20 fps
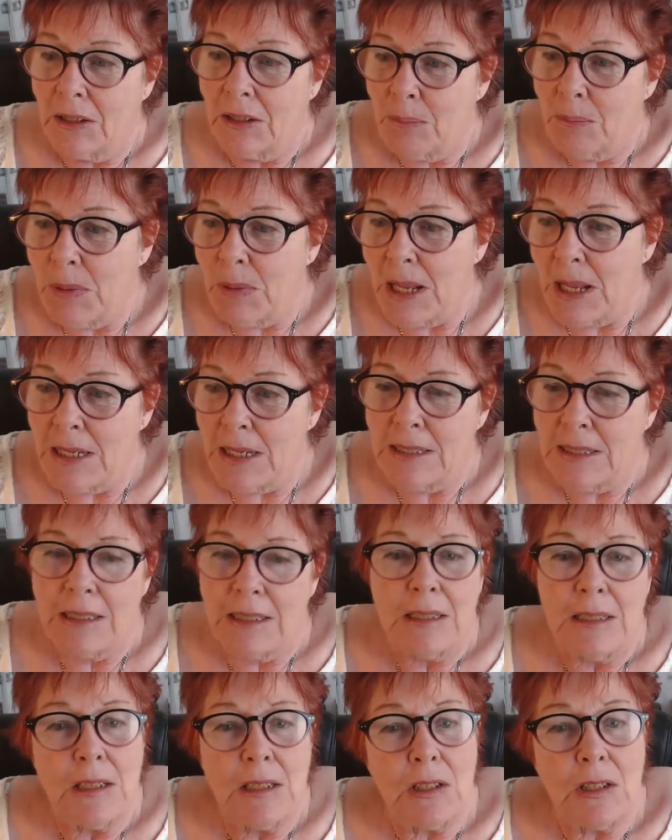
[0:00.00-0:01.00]
Bless.
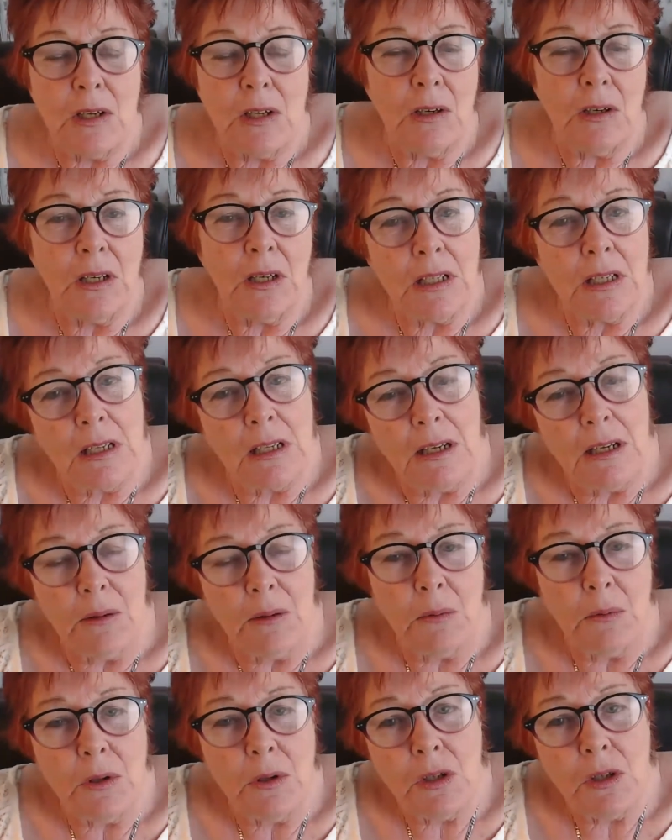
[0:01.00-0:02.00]
So it's like,
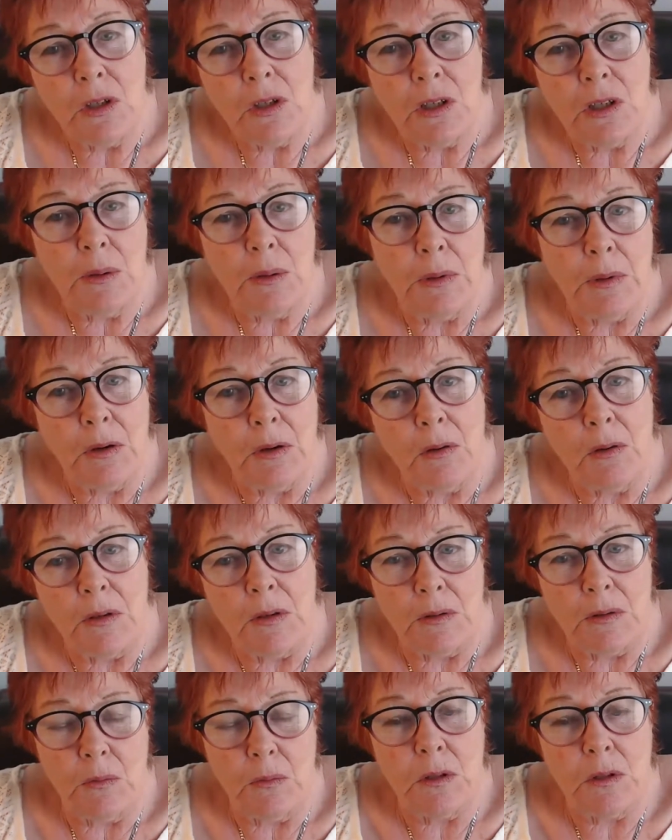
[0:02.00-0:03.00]
once you come
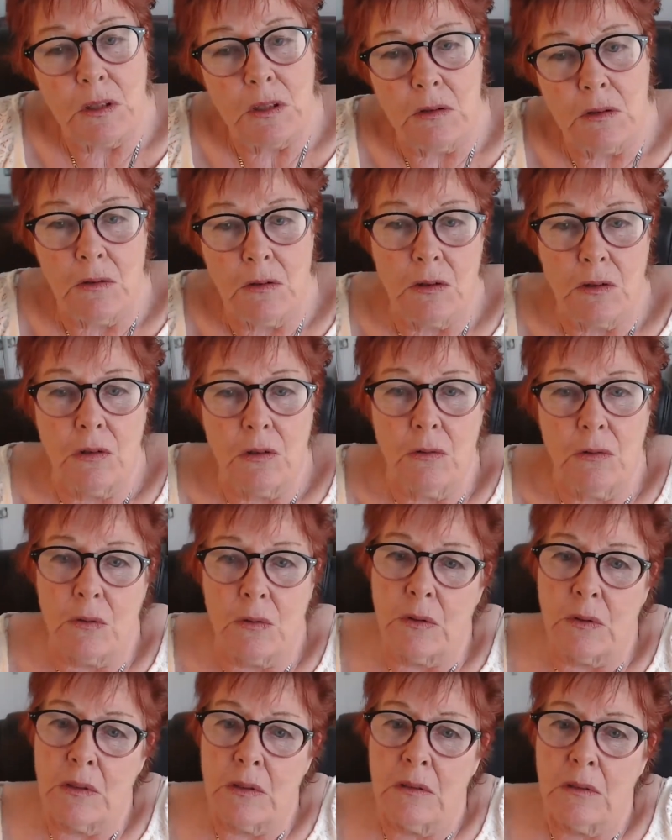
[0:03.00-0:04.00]
across what's not
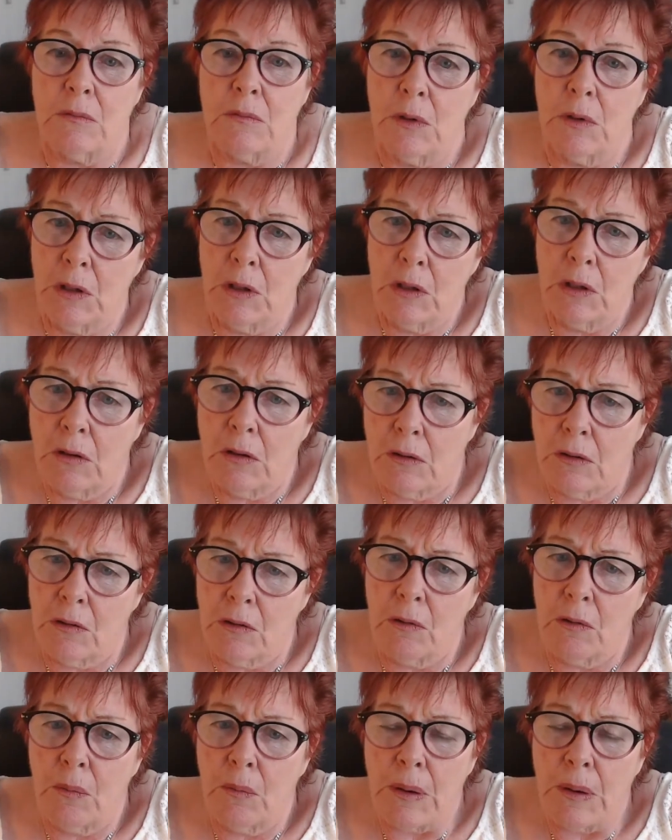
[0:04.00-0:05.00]
yours, what are you going to
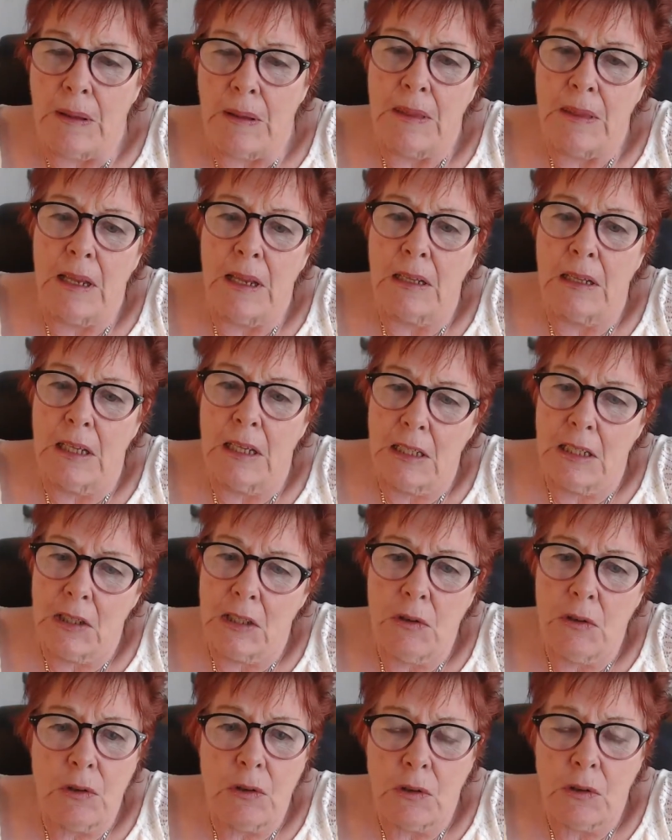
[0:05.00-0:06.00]
do about that? That's
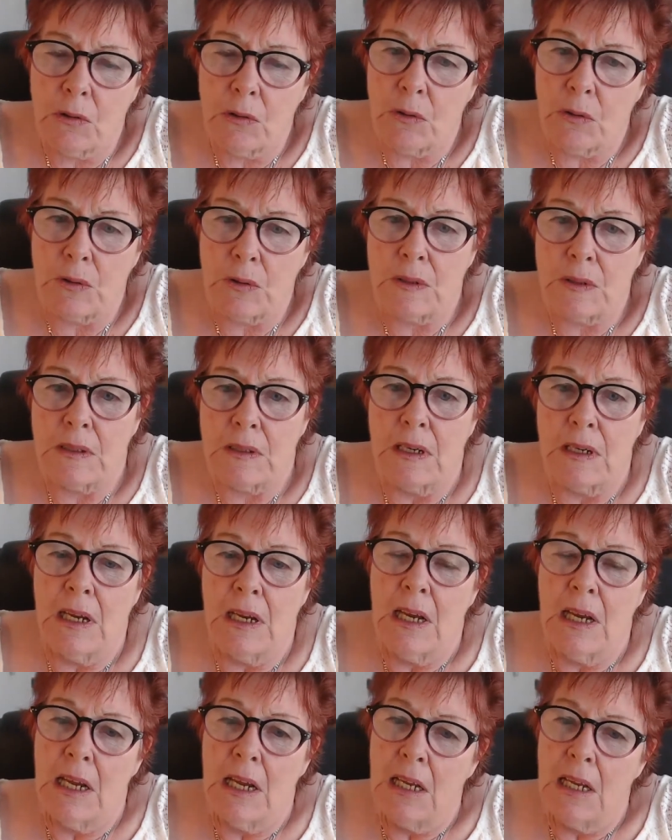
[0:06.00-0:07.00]
not yours.
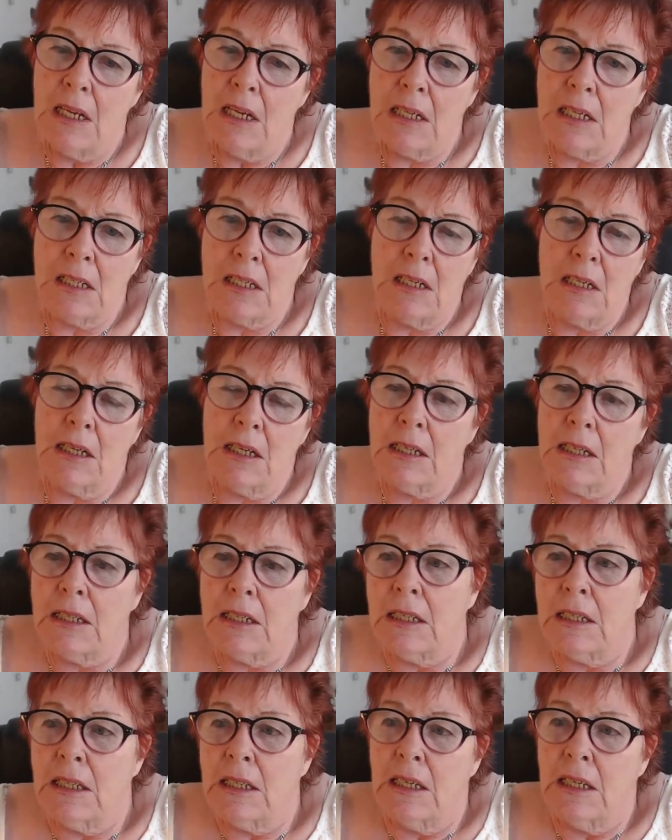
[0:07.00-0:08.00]
It's like,
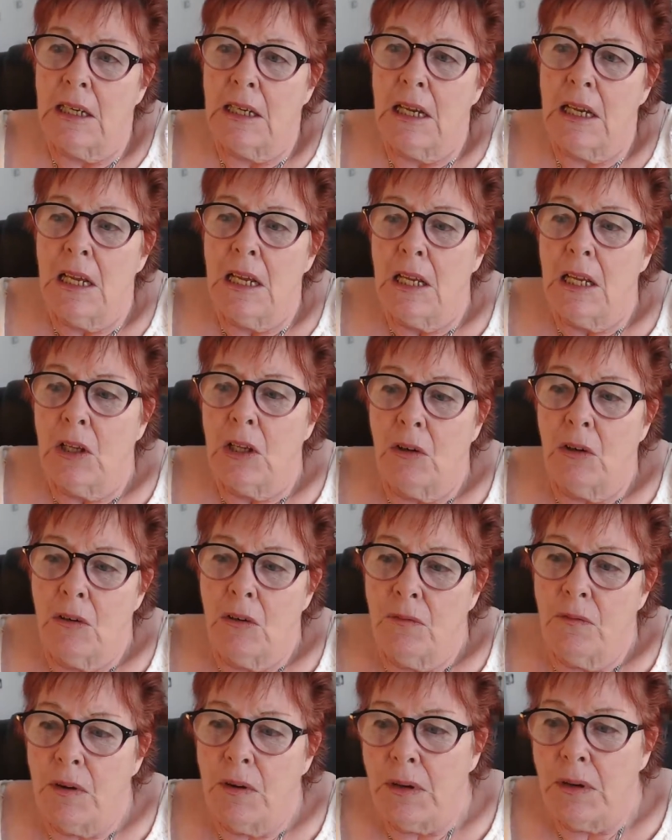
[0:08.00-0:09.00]

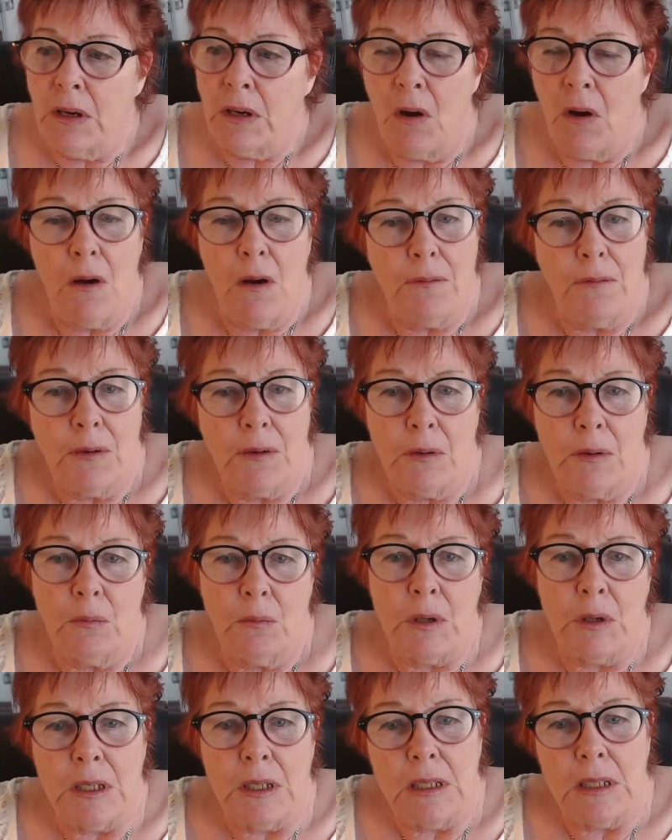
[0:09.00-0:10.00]
very
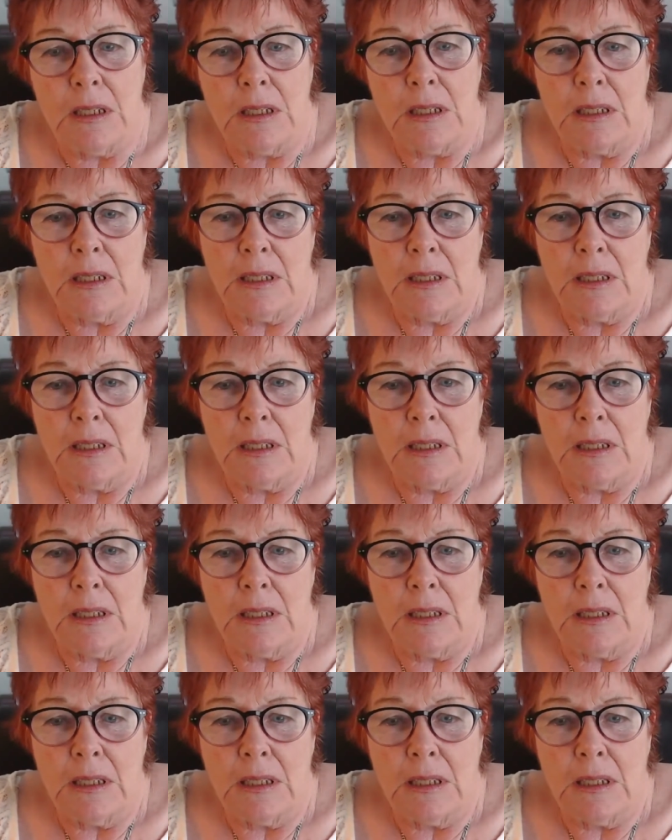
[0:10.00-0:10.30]
often we